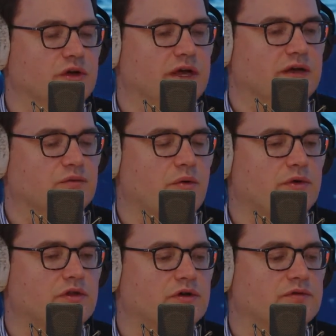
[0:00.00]
And what we
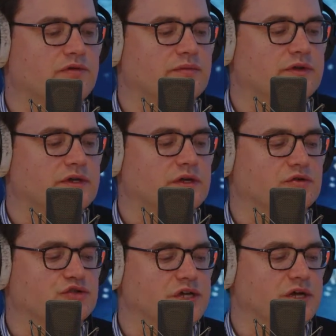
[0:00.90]
learned from the
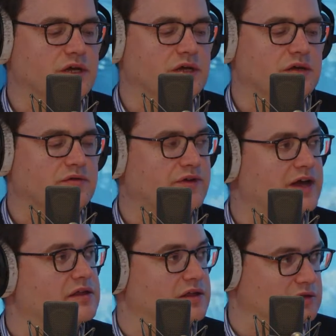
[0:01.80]
DOJ
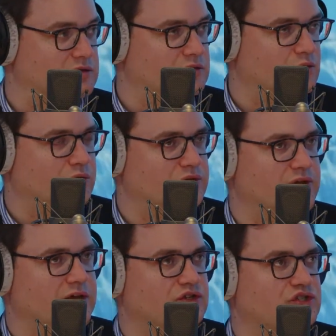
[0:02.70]
filings was
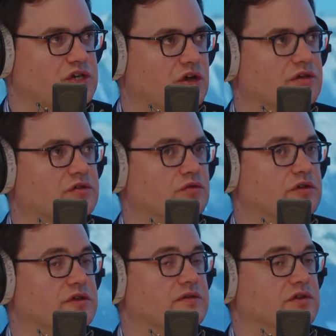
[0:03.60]
that she also
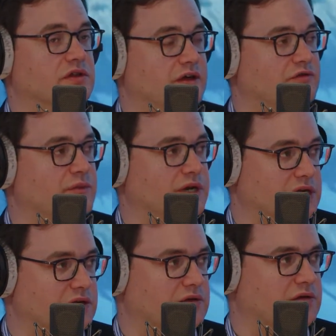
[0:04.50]
received a lot of money